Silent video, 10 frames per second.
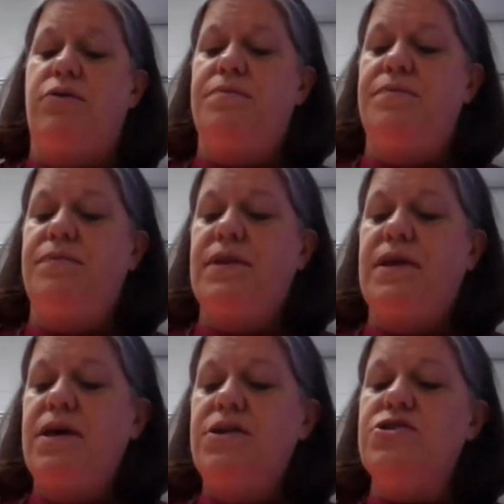room,
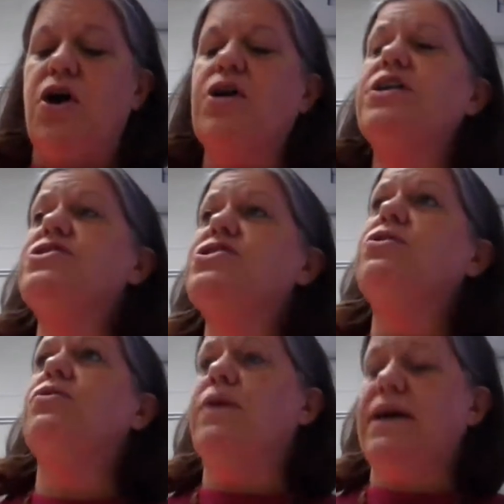darkened
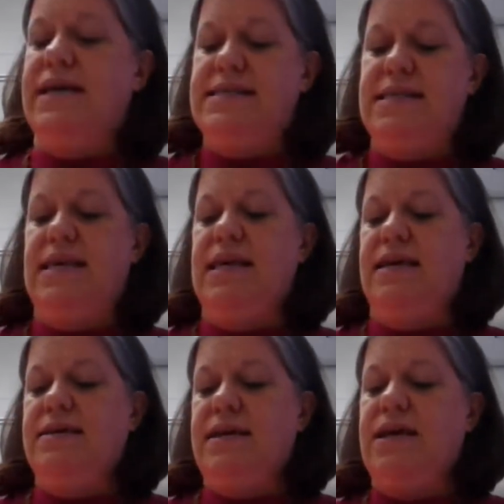too against the
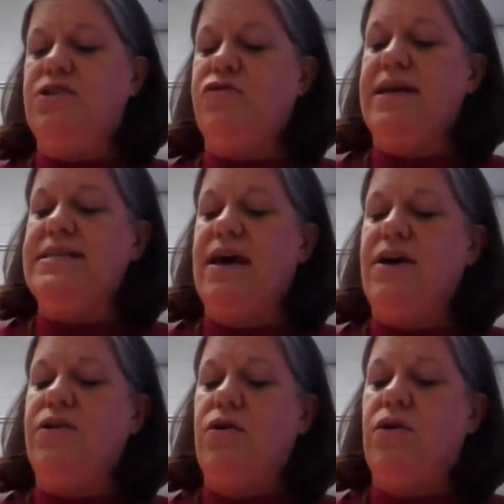heat, and drank
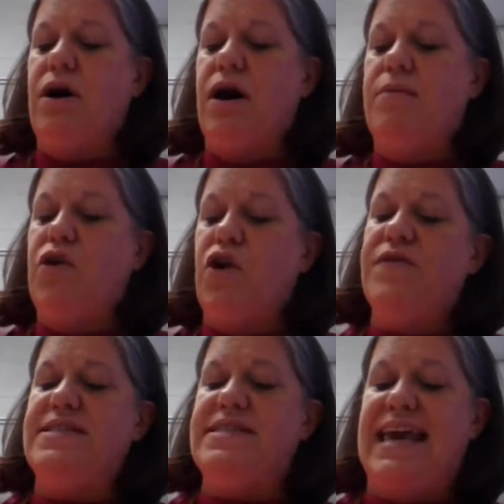down um,
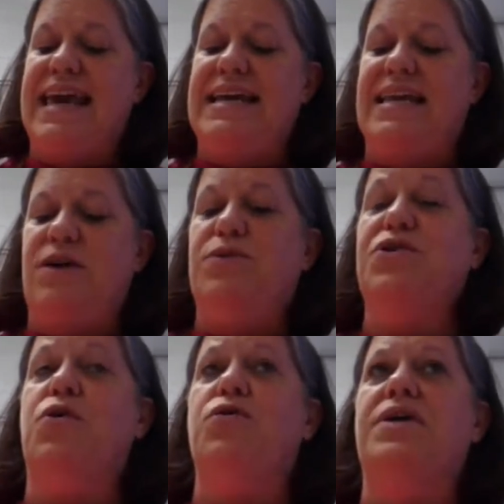nervous gaiety with
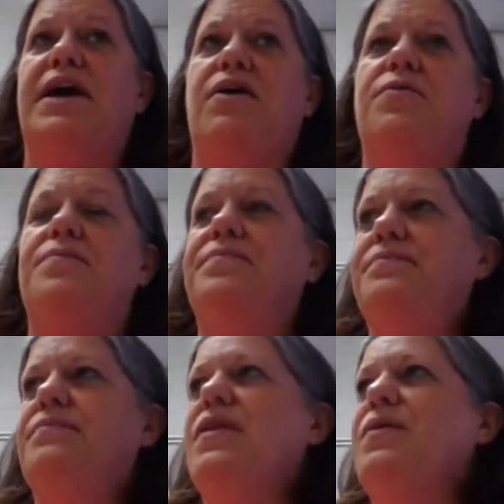cold ale,
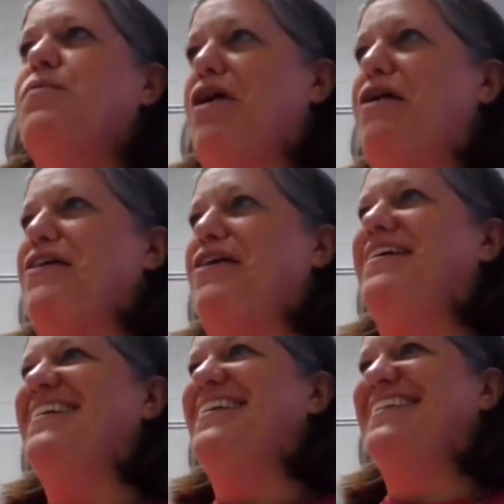more
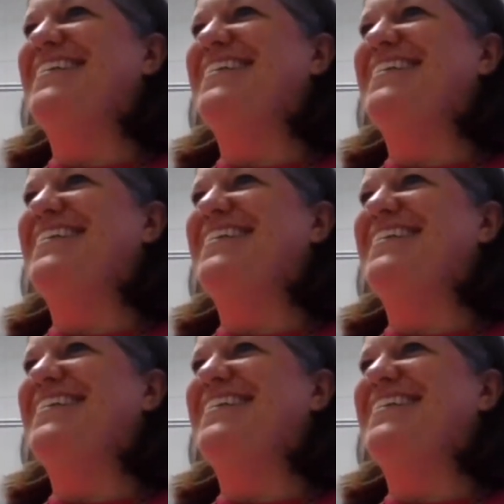alcohol.